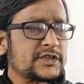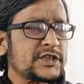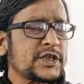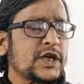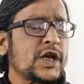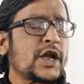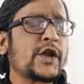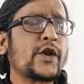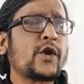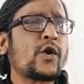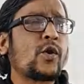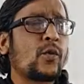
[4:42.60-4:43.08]

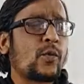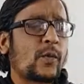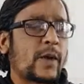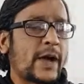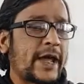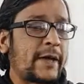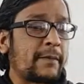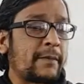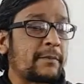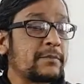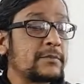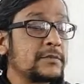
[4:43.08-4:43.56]
and no,
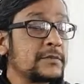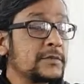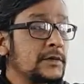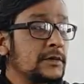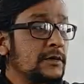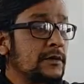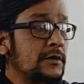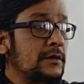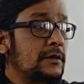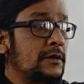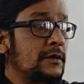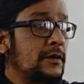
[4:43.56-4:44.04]
I
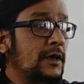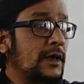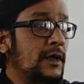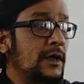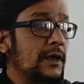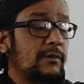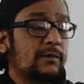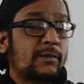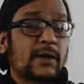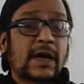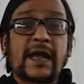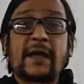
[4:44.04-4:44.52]

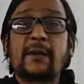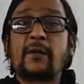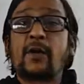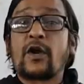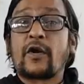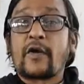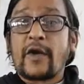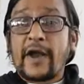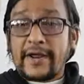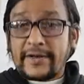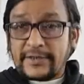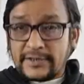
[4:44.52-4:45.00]
am all
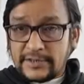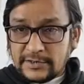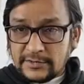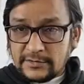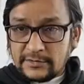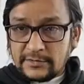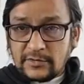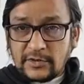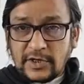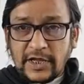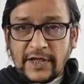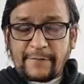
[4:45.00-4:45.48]
right.
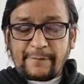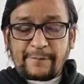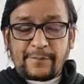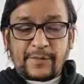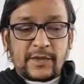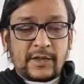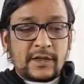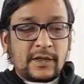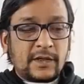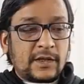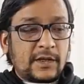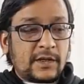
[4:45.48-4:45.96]
Okay,
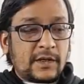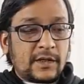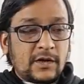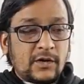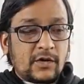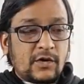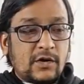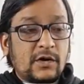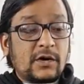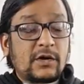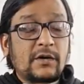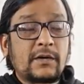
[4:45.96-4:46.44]

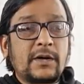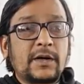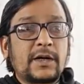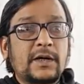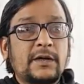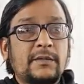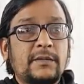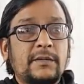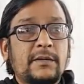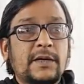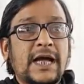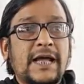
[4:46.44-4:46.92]

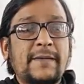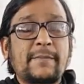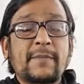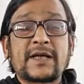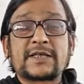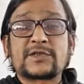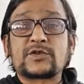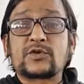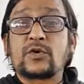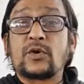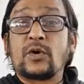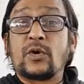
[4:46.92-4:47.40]
or I
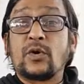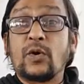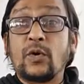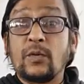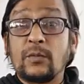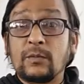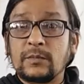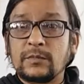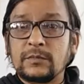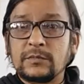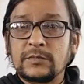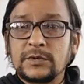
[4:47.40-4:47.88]
must go
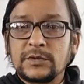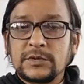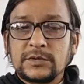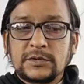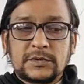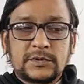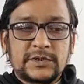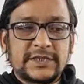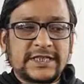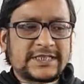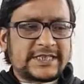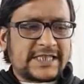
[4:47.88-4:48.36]
home.
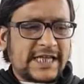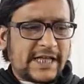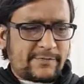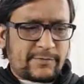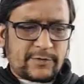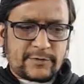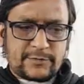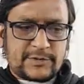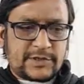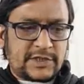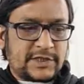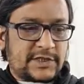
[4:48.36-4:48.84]
This type
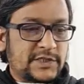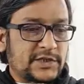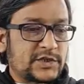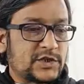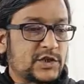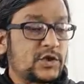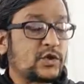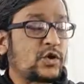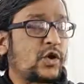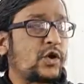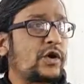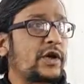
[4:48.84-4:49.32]
of sentence.
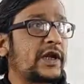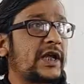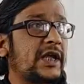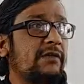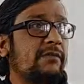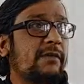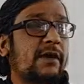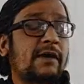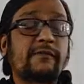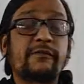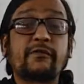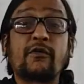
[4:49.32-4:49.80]
Don't
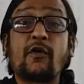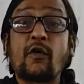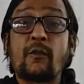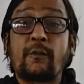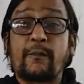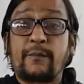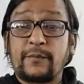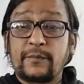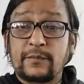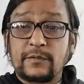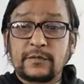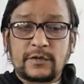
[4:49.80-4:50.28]
give up
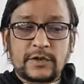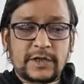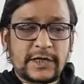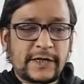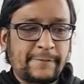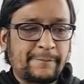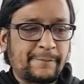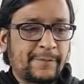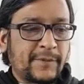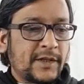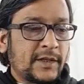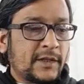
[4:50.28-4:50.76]
hope.
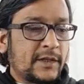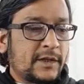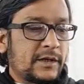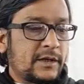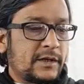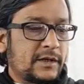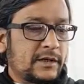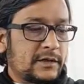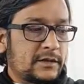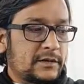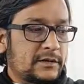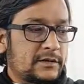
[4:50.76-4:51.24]
Okay,
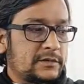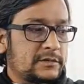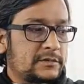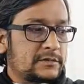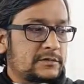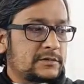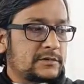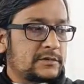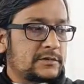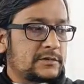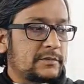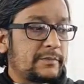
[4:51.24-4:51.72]

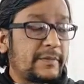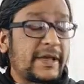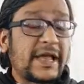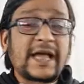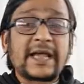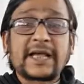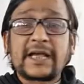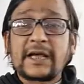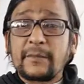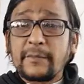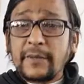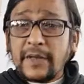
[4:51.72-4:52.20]
may
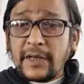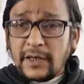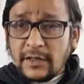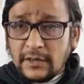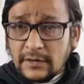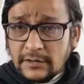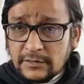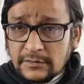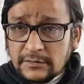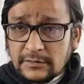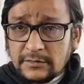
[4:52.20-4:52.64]
I come in?